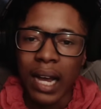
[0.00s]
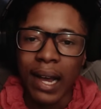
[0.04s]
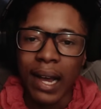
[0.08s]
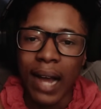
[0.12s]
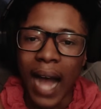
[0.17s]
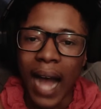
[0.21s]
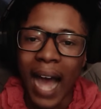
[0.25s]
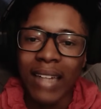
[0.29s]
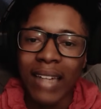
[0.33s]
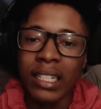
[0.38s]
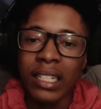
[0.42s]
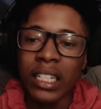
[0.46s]

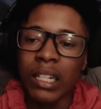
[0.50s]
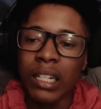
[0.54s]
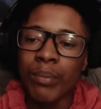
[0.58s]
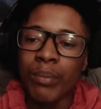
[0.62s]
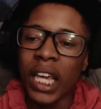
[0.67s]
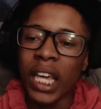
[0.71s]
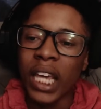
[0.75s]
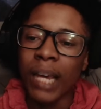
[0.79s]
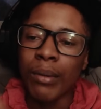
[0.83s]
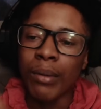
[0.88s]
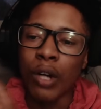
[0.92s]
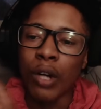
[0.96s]
I need to
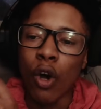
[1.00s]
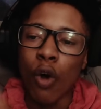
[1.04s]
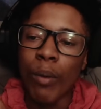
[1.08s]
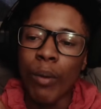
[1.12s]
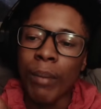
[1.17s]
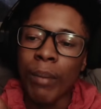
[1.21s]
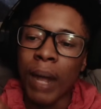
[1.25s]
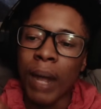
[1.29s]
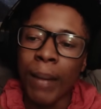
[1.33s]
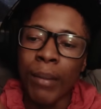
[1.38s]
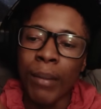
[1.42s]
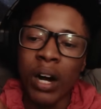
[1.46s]
be able to open
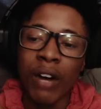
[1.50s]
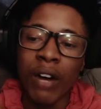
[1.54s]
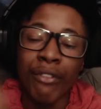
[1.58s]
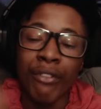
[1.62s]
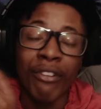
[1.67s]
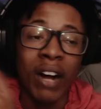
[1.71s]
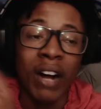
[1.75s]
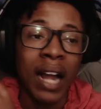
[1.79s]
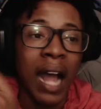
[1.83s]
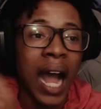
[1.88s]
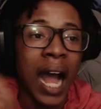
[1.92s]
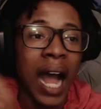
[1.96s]
my
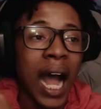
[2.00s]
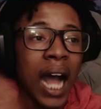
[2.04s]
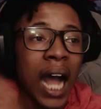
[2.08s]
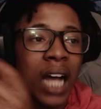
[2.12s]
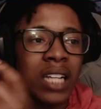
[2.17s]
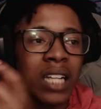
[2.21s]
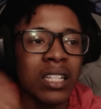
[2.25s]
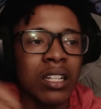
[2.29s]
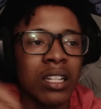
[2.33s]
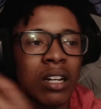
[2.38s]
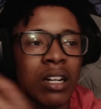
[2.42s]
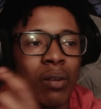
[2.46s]
motherfucking
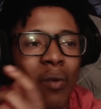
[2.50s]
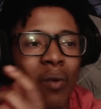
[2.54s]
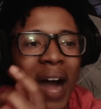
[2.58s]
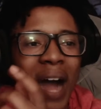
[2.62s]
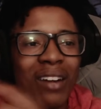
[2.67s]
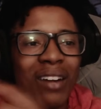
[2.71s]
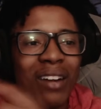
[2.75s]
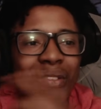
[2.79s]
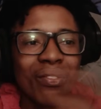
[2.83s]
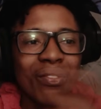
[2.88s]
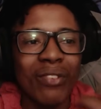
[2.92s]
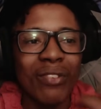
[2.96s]
eyes up. Why
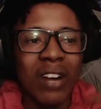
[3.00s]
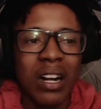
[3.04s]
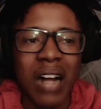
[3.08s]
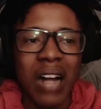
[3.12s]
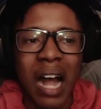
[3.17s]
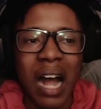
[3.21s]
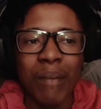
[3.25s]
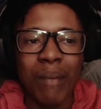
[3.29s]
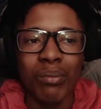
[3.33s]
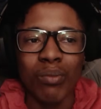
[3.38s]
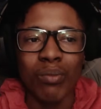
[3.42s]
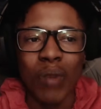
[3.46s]
the fuck?
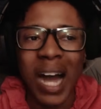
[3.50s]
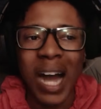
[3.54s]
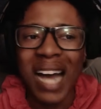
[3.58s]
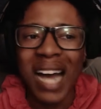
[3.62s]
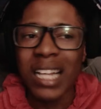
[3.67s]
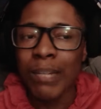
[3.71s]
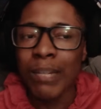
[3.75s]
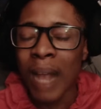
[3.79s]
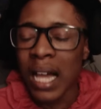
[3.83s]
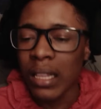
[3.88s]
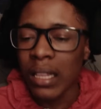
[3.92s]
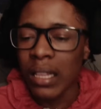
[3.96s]
Why
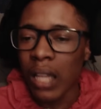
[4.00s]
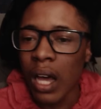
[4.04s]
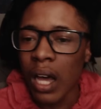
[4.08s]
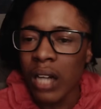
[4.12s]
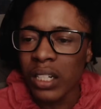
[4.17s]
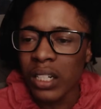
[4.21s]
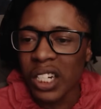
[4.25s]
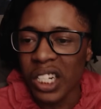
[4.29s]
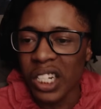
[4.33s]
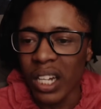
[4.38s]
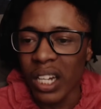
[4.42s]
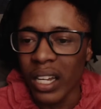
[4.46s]
is my
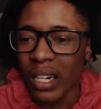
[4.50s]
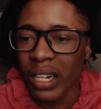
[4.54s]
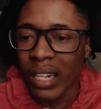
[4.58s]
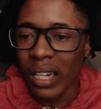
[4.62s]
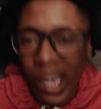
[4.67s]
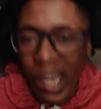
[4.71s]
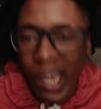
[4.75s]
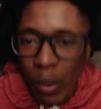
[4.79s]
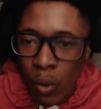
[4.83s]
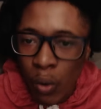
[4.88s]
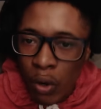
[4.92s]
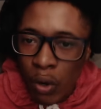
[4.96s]
lungs shutting
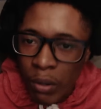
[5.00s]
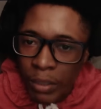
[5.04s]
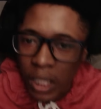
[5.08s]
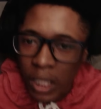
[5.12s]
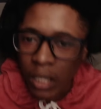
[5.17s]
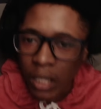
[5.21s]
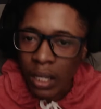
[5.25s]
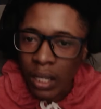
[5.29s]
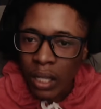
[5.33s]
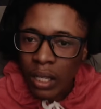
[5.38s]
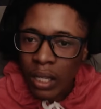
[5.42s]
down on me?